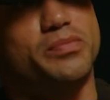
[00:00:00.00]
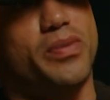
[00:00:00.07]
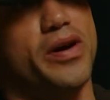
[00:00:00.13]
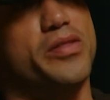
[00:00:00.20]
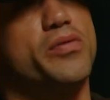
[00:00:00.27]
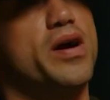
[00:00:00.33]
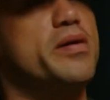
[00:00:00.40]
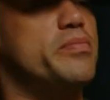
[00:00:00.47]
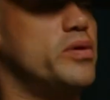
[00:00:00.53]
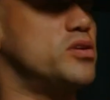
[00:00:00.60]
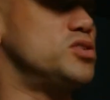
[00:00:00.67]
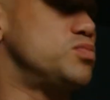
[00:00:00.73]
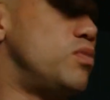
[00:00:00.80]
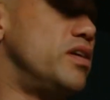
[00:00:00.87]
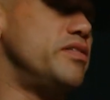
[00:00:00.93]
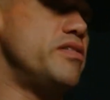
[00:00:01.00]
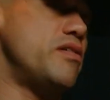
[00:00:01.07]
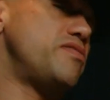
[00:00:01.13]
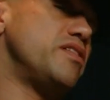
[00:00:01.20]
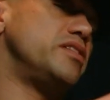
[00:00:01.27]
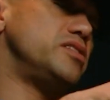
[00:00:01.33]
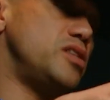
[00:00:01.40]
by the way, because one of
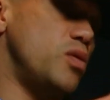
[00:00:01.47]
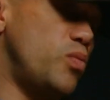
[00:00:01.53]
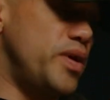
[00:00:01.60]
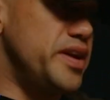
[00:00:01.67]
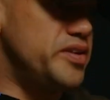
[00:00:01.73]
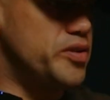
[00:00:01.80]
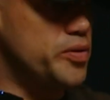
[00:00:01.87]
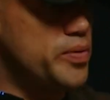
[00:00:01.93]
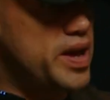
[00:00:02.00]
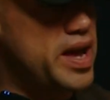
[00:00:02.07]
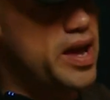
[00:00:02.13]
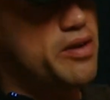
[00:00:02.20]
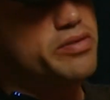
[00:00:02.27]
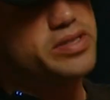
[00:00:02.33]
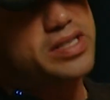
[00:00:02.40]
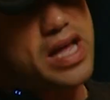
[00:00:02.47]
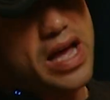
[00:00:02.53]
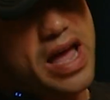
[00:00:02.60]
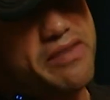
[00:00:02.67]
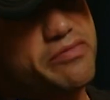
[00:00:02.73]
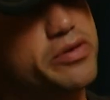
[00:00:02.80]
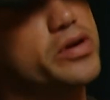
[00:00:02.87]
the things that we do here is
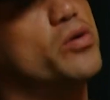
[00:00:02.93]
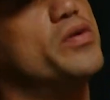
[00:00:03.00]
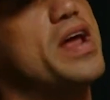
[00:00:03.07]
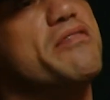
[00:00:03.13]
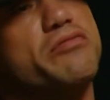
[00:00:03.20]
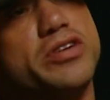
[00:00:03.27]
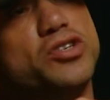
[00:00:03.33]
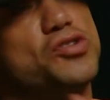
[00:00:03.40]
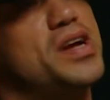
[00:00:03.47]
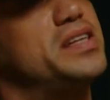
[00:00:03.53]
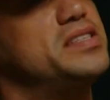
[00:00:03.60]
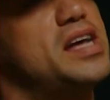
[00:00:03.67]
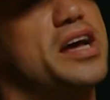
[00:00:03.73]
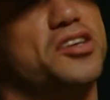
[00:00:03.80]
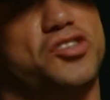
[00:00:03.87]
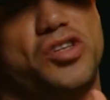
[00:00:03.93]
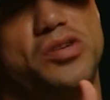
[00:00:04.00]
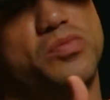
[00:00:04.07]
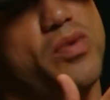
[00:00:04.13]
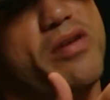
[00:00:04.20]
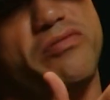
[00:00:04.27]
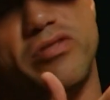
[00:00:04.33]
that on every
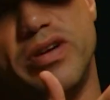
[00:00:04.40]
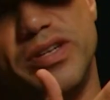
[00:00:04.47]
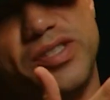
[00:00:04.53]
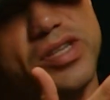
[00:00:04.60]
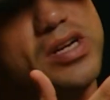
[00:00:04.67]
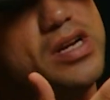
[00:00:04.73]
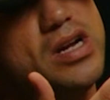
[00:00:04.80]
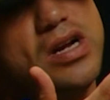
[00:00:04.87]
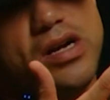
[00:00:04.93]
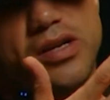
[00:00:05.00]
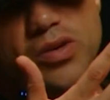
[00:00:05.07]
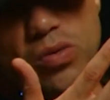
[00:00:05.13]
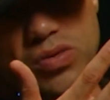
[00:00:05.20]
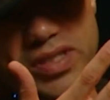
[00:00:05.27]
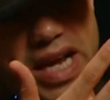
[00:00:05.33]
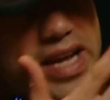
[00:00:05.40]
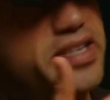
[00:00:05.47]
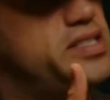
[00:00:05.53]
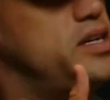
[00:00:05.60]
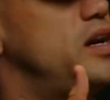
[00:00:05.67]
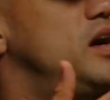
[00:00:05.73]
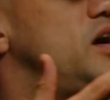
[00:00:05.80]
transaction, whether it's your
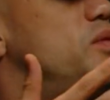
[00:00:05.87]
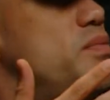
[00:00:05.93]
data,